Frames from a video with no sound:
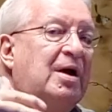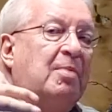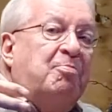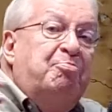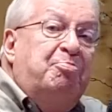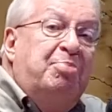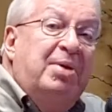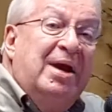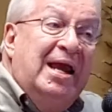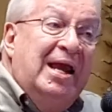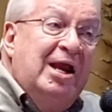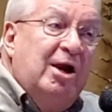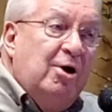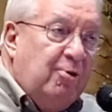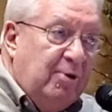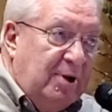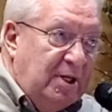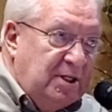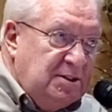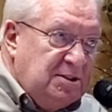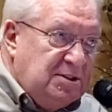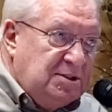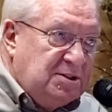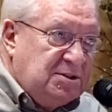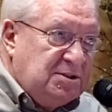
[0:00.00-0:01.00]

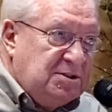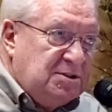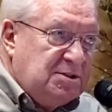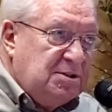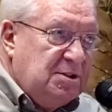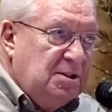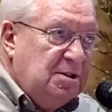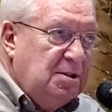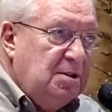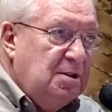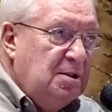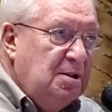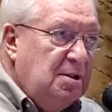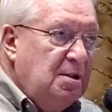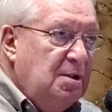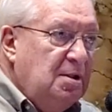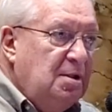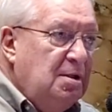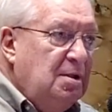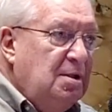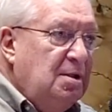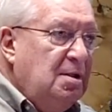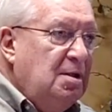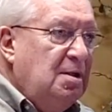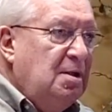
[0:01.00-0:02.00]
appearance
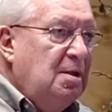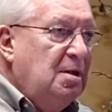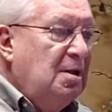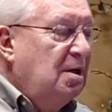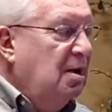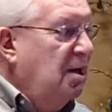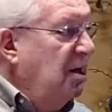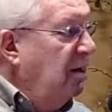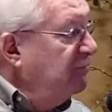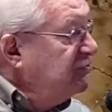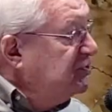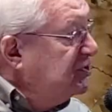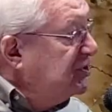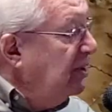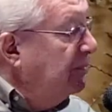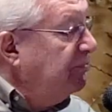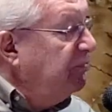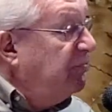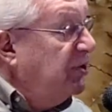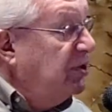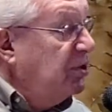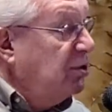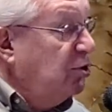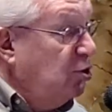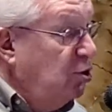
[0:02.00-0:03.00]
of
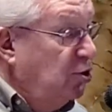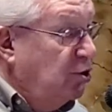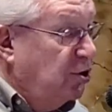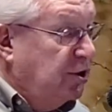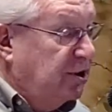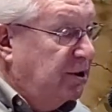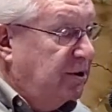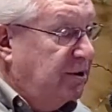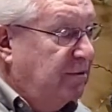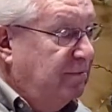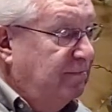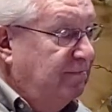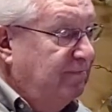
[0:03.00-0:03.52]
something good.